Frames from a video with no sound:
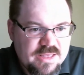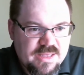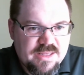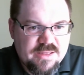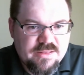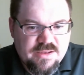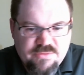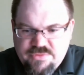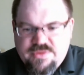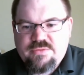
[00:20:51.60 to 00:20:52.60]
And I
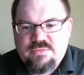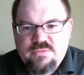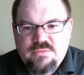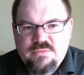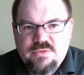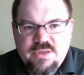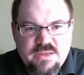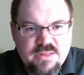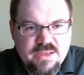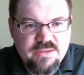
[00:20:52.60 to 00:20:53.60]
was like, well,
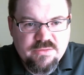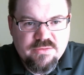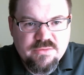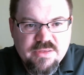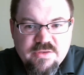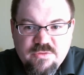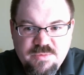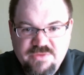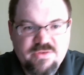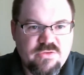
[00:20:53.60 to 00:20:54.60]
hell, I can do this
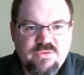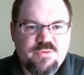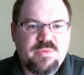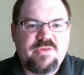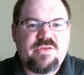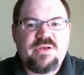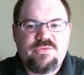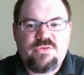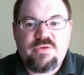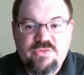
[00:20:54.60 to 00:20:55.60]
because I do it for
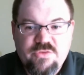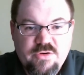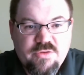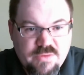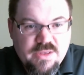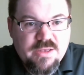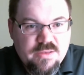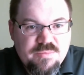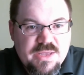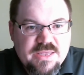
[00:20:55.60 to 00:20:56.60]
myself. So I started
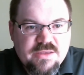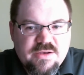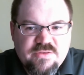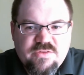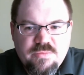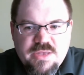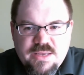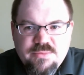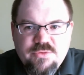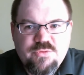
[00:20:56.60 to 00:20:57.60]
making custom
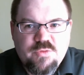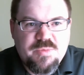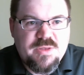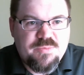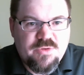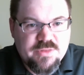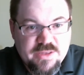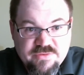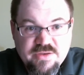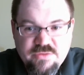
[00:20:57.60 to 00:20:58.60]
cables for people, and
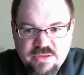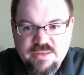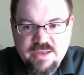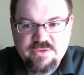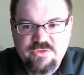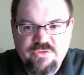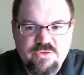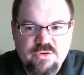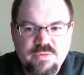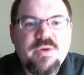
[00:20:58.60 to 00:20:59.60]
that's how I actually
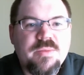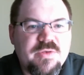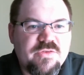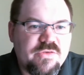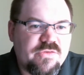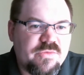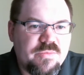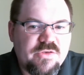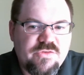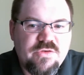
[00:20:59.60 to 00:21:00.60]
started my business in
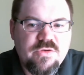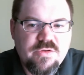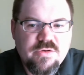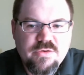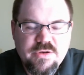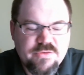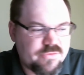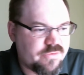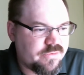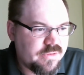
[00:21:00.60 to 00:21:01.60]
my senior year of high
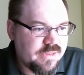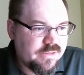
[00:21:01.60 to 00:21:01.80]
school.